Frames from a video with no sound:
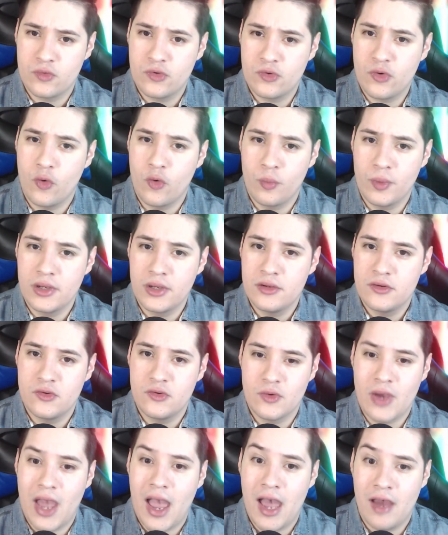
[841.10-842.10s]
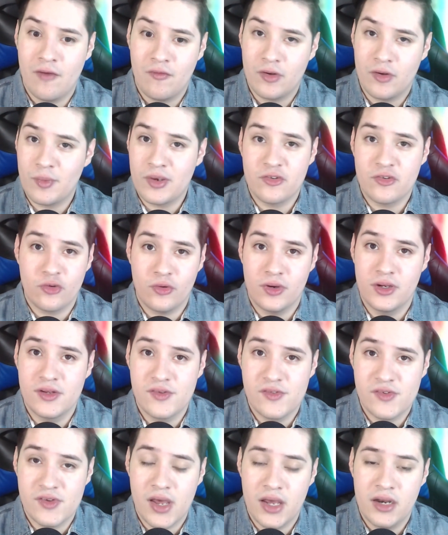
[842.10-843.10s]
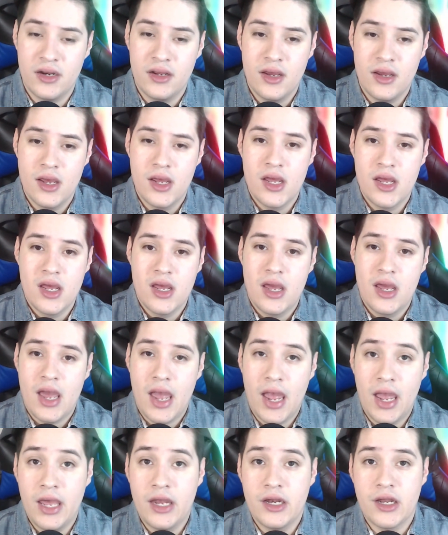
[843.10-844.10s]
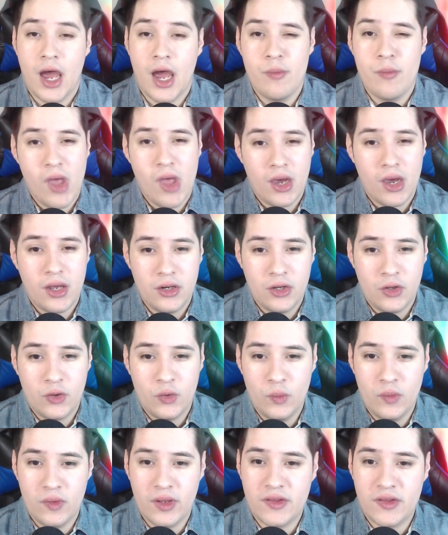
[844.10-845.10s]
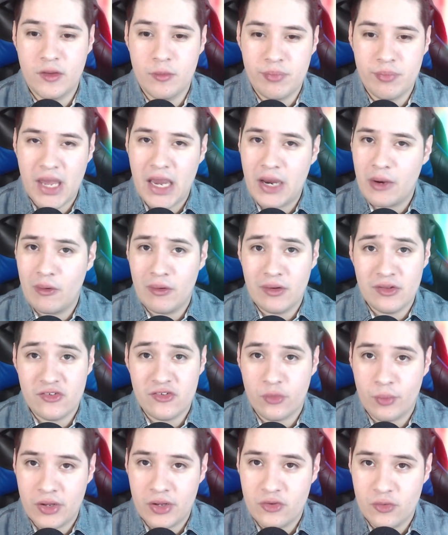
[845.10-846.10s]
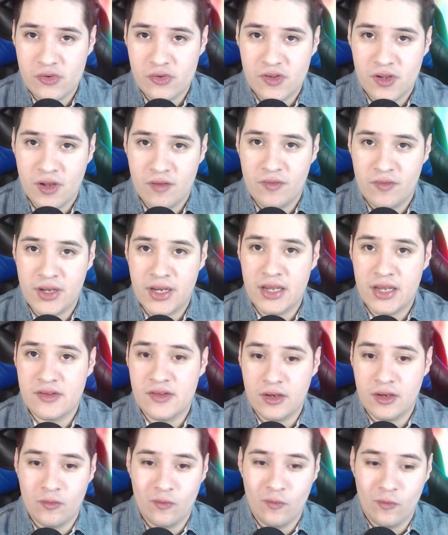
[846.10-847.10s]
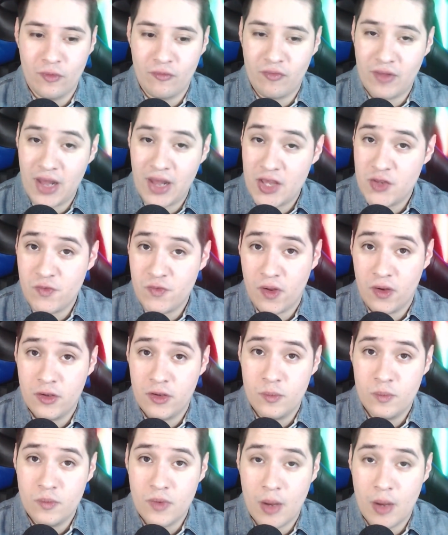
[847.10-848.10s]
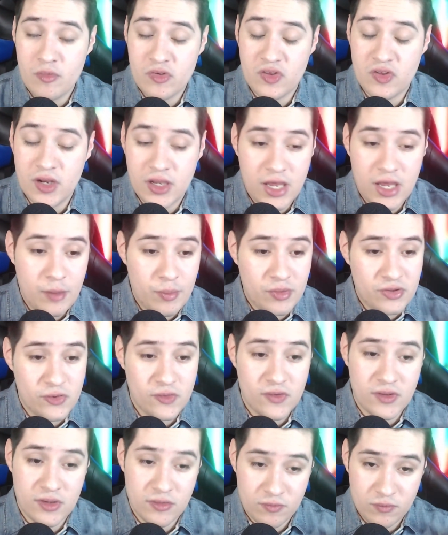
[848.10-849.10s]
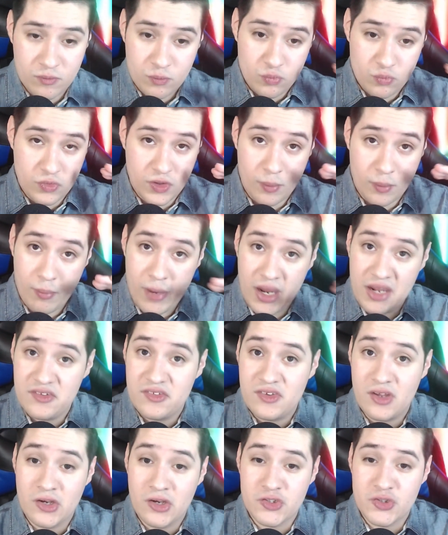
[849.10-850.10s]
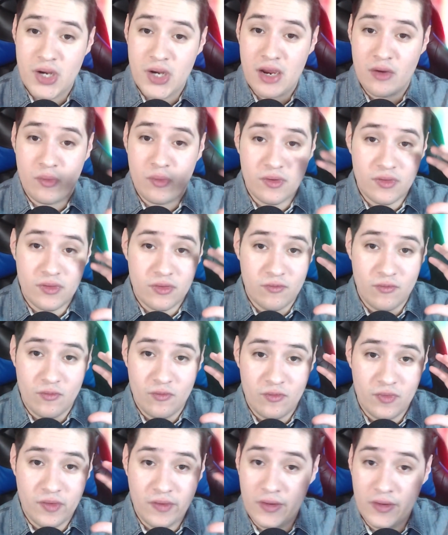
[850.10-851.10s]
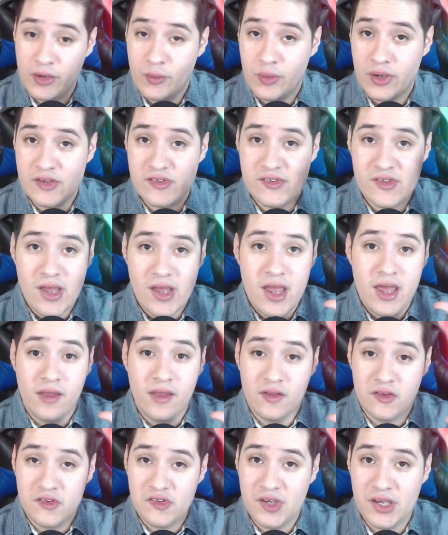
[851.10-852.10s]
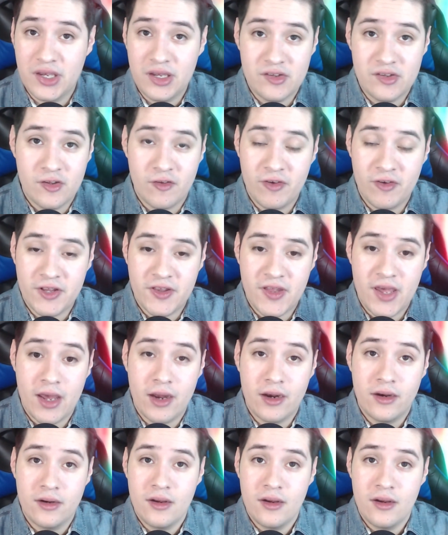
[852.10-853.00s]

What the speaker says: told me to have on my screen instead. And I'm not going to include like the background instrumental stuff like I did with last volume. I'm just going to keep it to the main soundtrack with the lyrics and the singing and stuff like that.